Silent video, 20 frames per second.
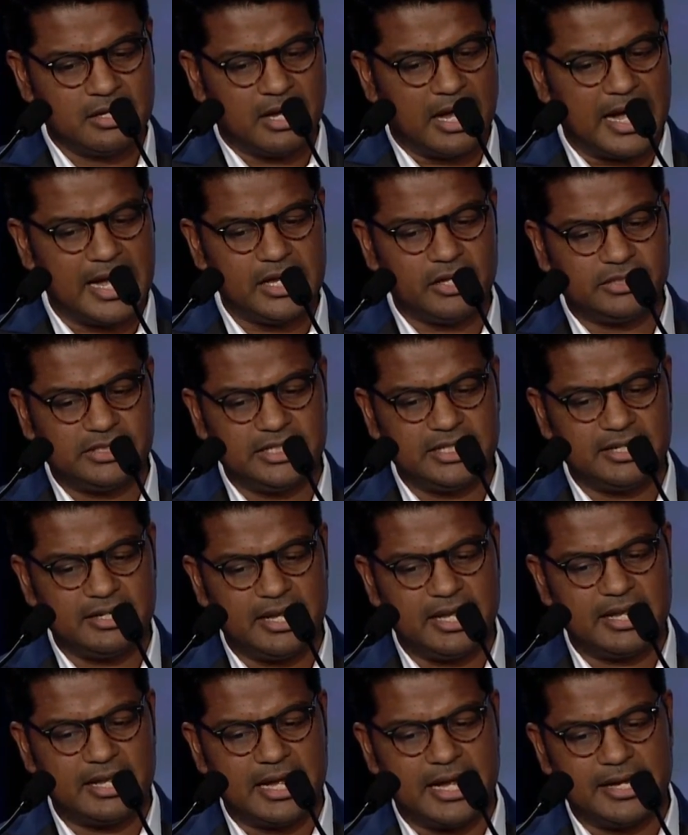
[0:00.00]
IoT and
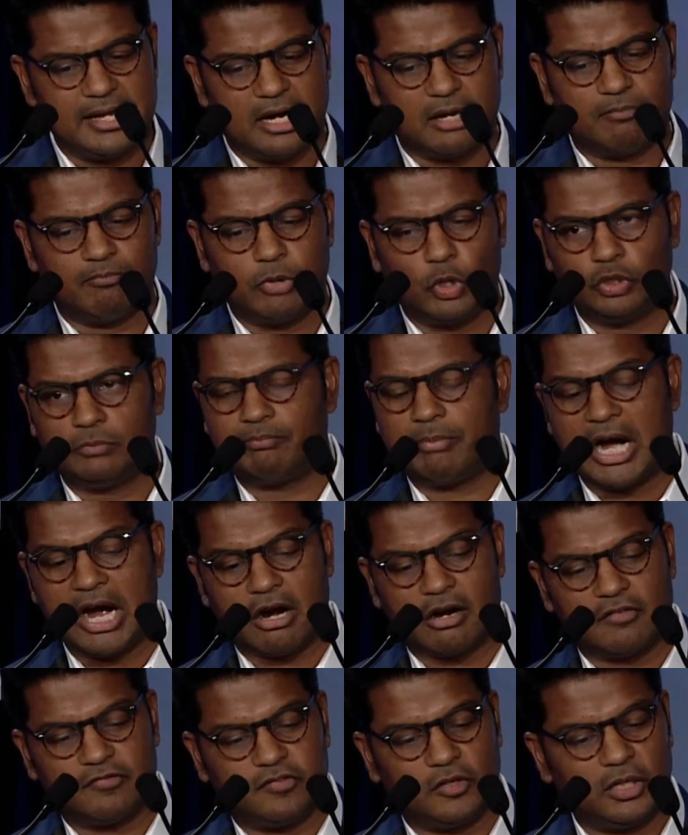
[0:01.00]
AI are both
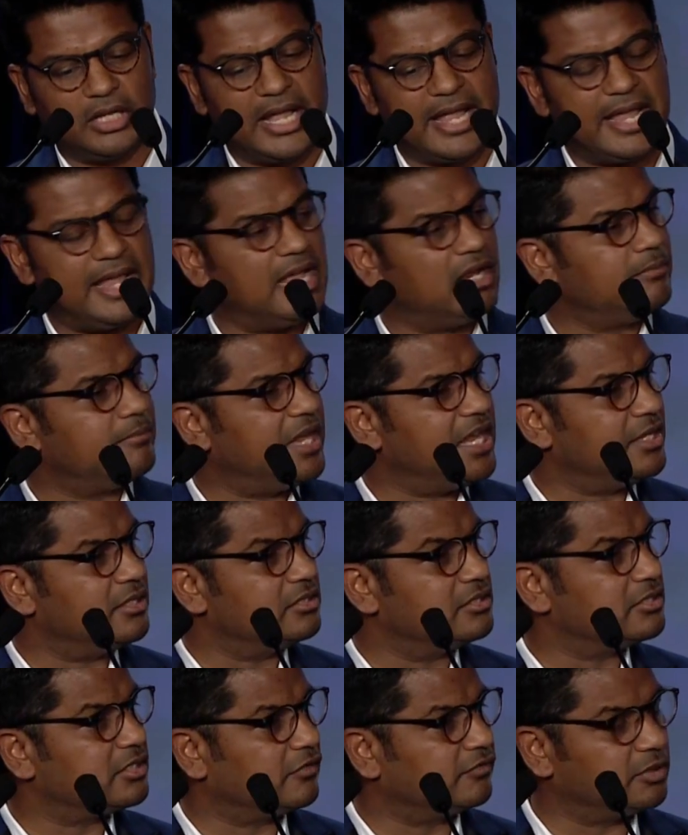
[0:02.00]
powerful
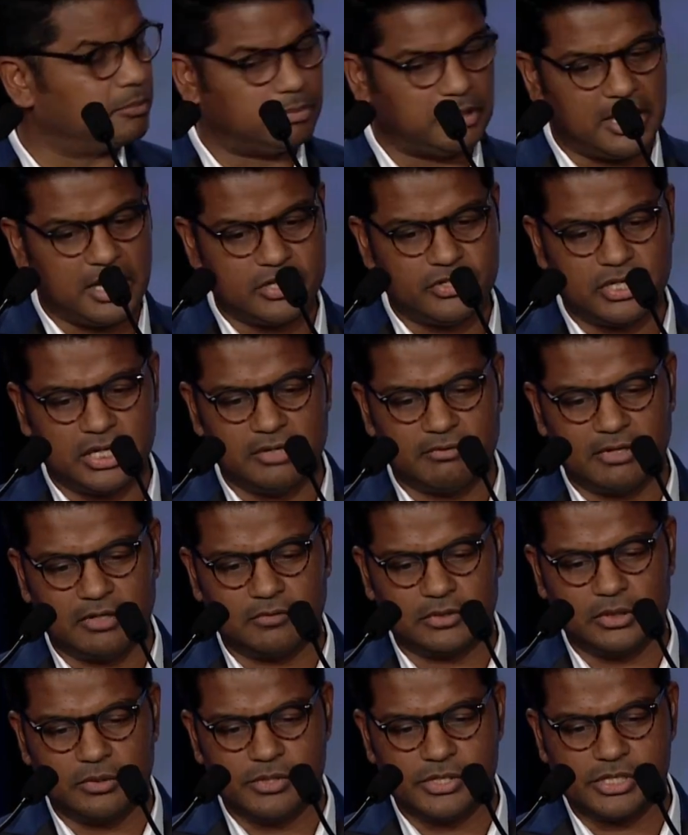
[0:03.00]
handmaidens of the blockchain
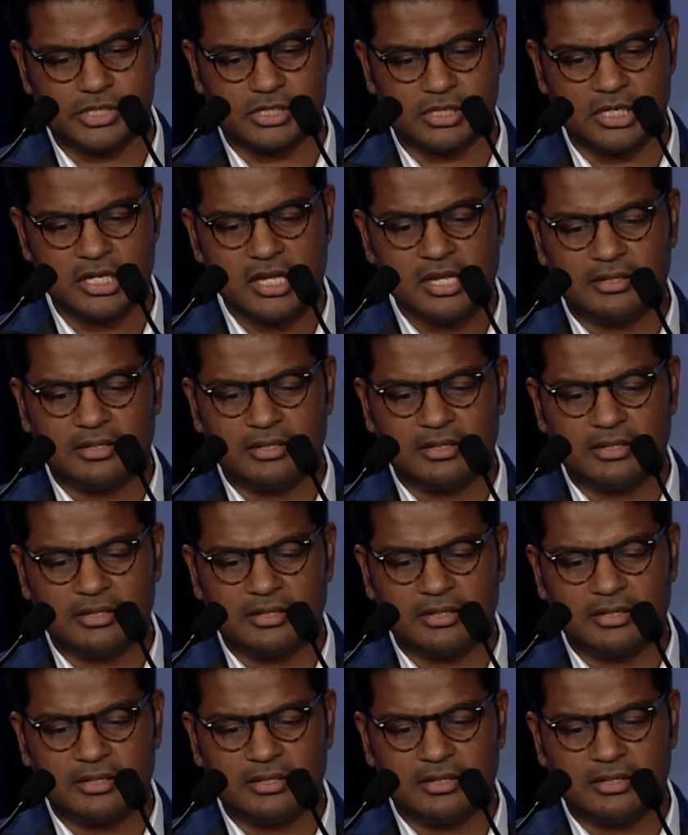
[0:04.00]
revolution.